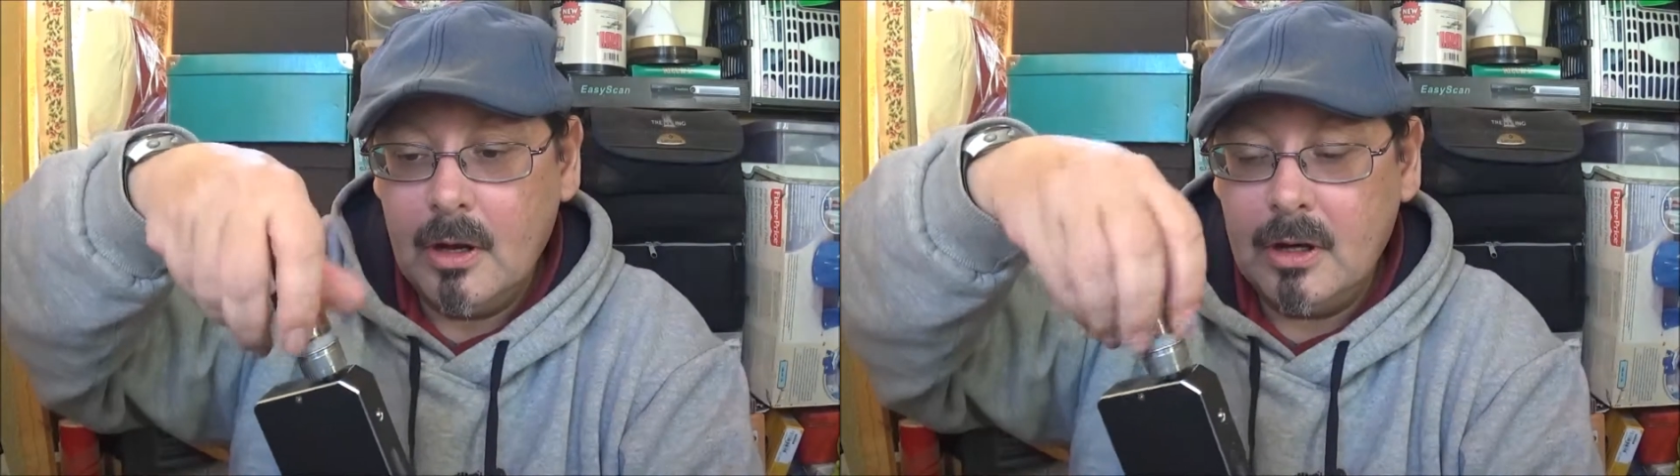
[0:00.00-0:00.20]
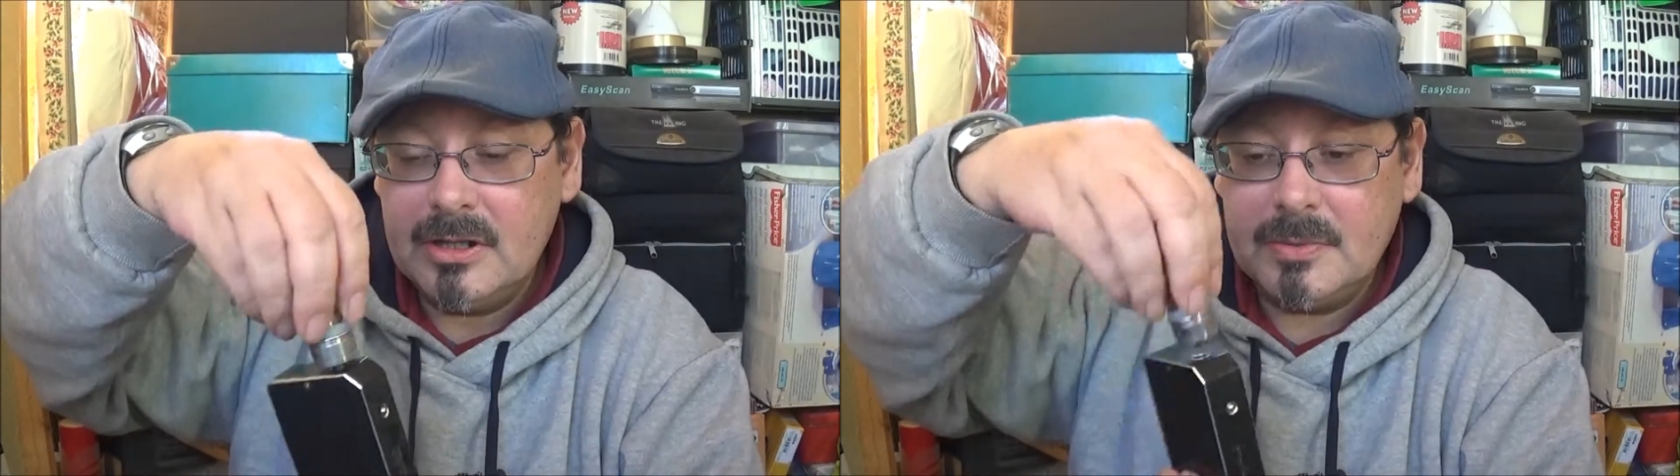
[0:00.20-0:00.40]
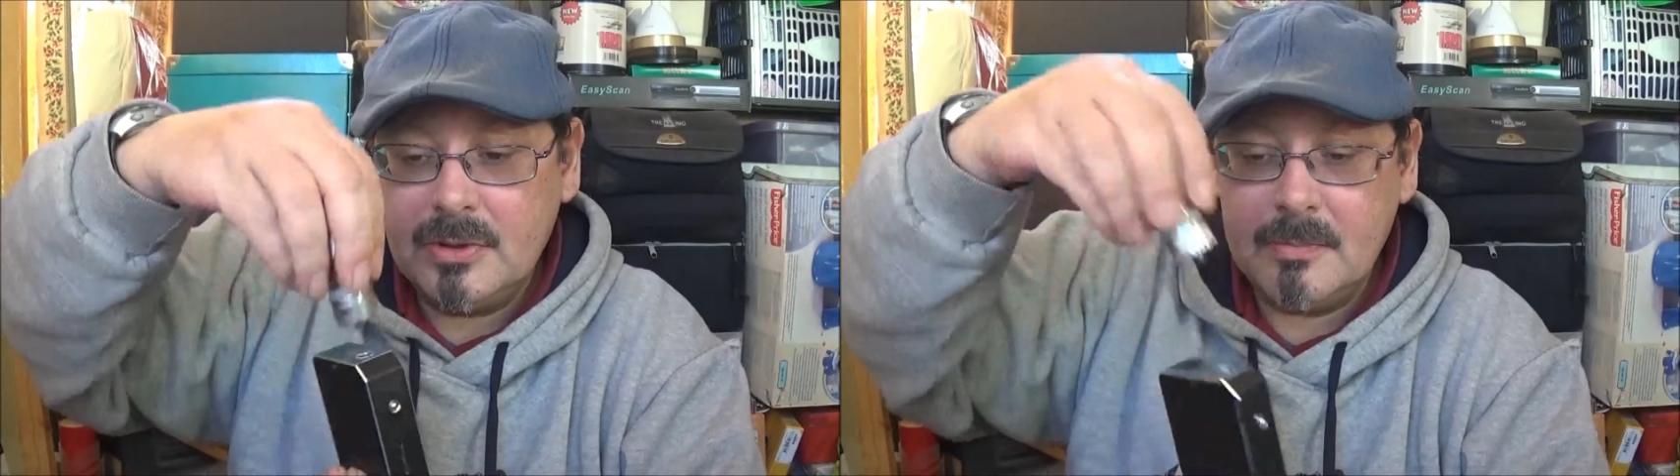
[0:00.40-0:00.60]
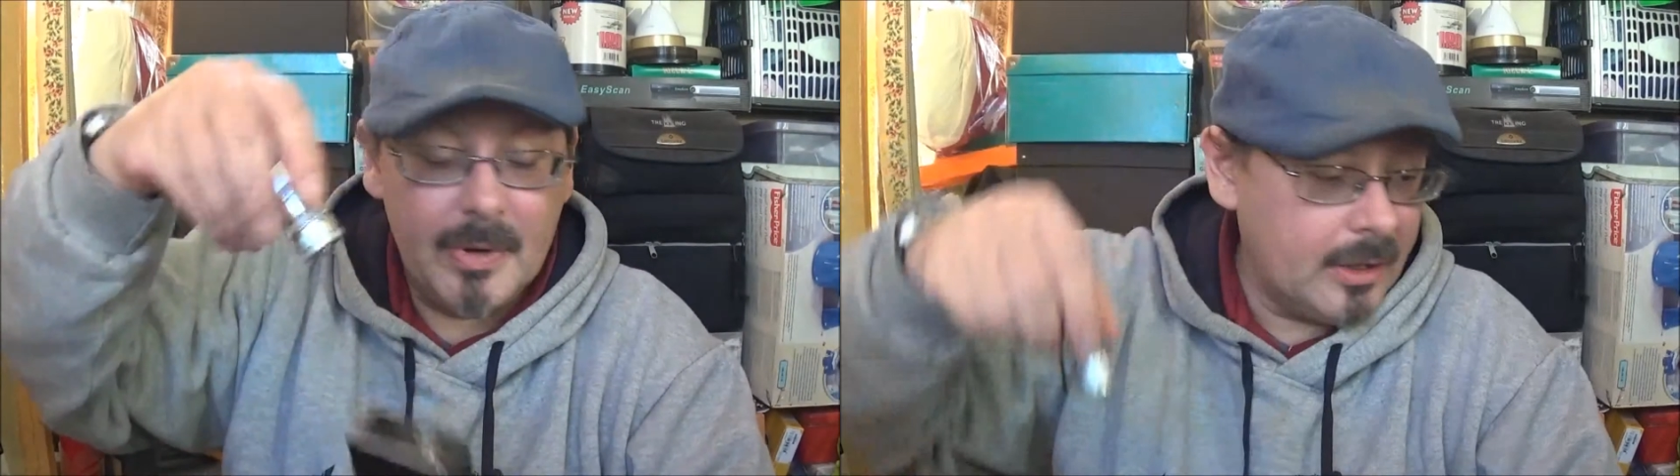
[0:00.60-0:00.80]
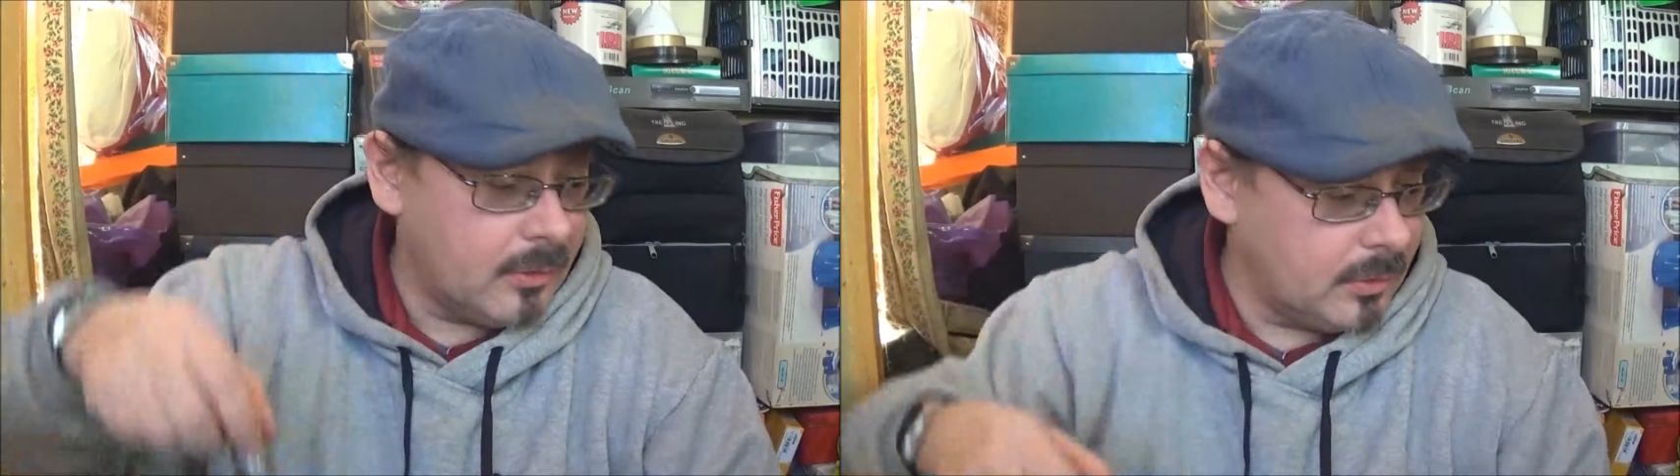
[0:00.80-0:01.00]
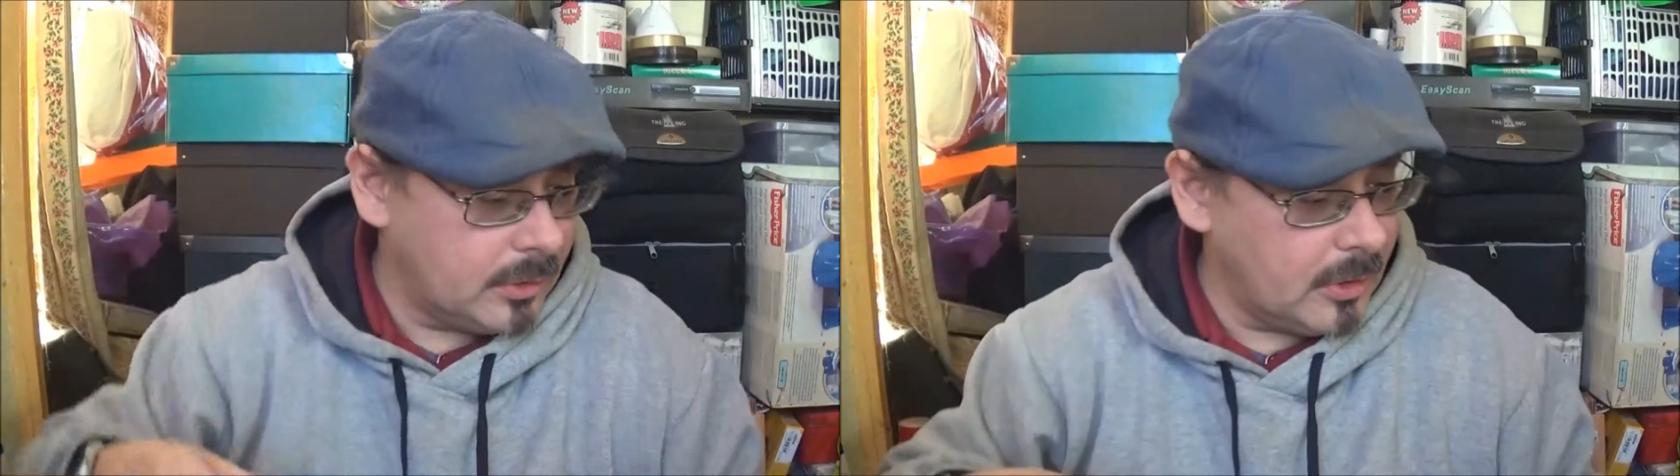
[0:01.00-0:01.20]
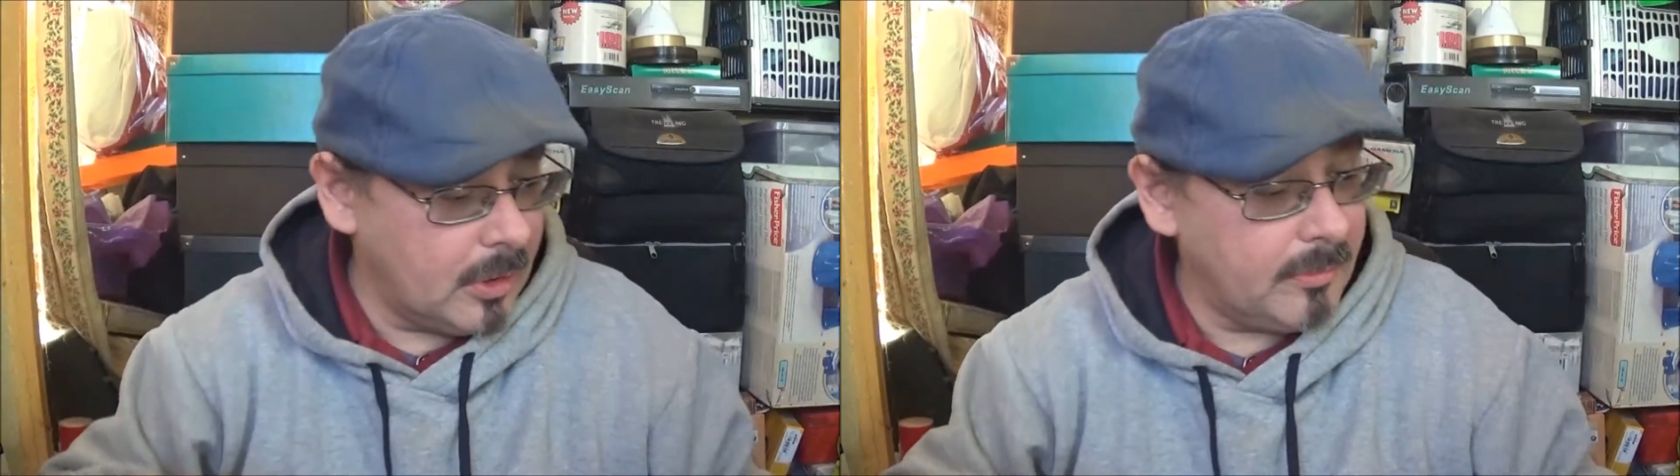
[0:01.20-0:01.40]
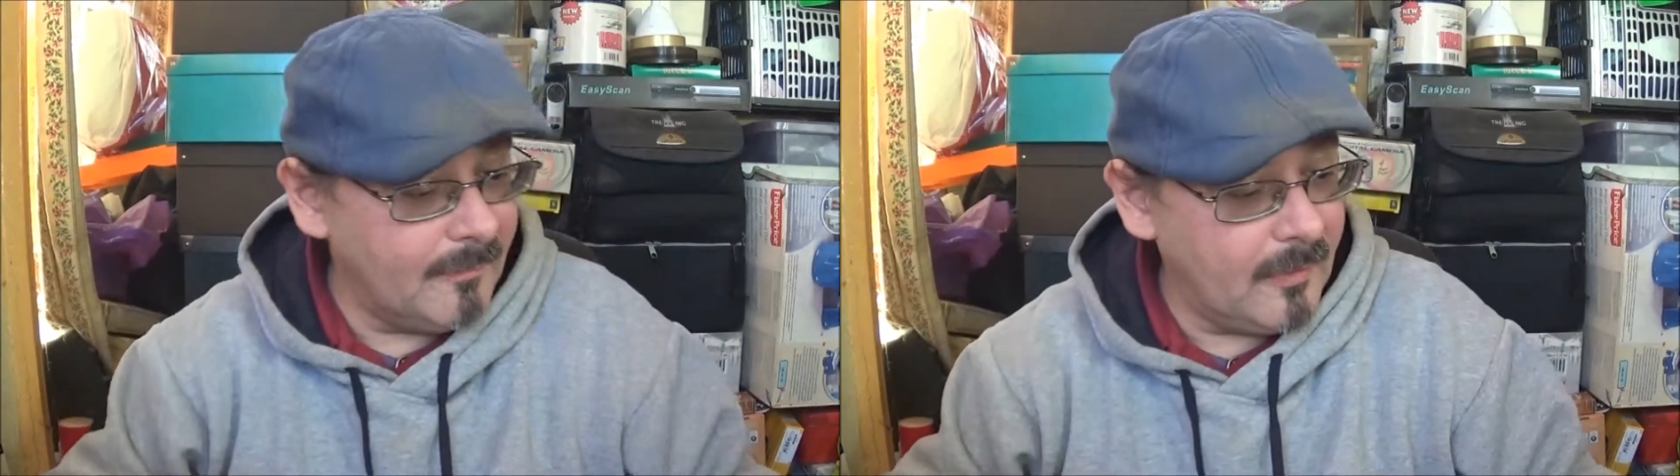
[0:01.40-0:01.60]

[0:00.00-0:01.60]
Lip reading: Let's put it back on the carbon